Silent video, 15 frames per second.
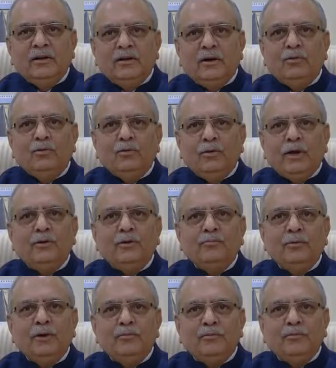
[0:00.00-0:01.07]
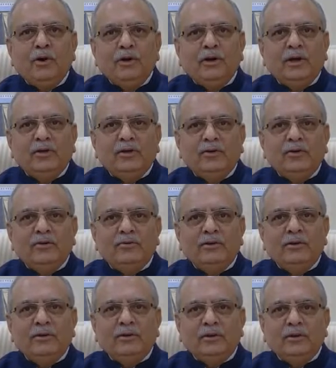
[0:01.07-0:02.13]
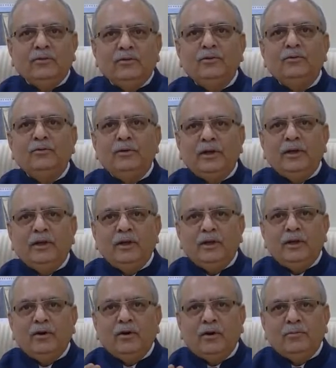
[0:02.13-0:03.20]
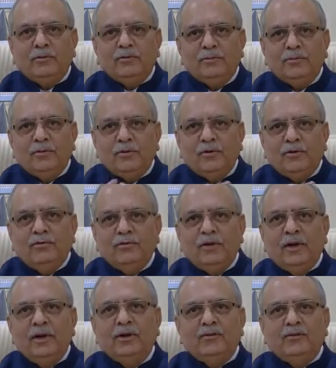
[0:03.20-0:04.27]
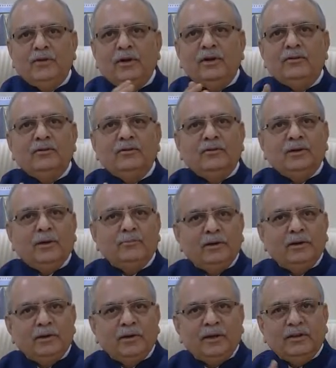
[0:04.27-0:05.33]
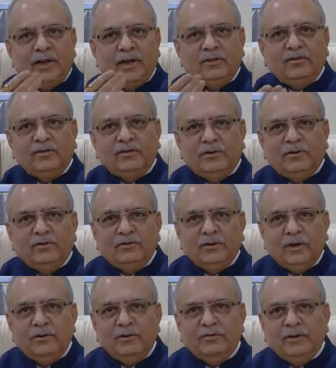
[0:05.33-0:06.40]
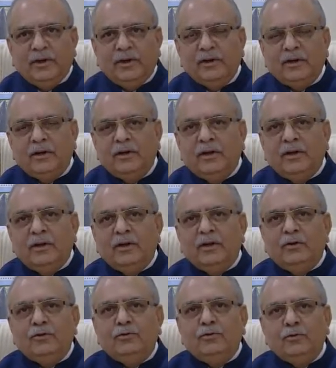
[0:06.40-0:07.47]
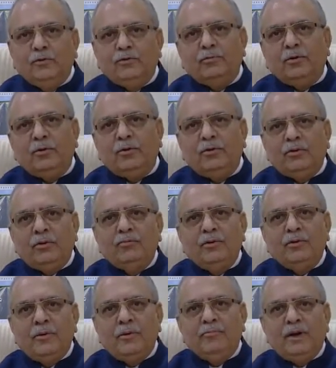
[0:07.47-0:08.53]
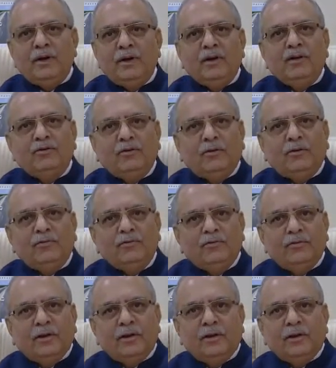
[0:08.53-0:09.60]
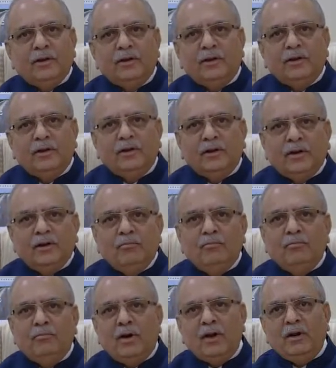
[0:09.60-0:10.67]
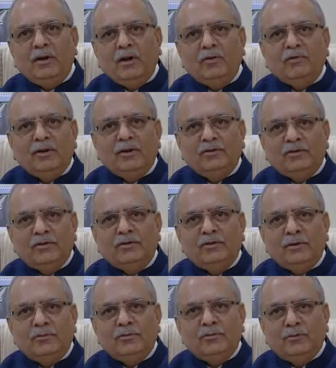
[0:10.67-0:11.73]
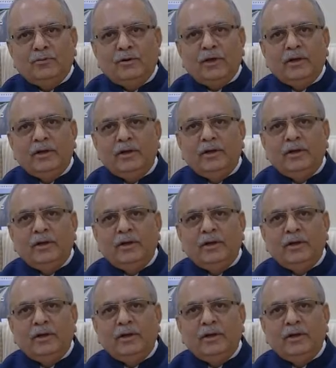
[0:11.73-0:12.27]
Now, to get pinpoint accuracy, today enormous amount of electronics is happening, and that's essentially where huge amount of embedded software and bulk of our systems today.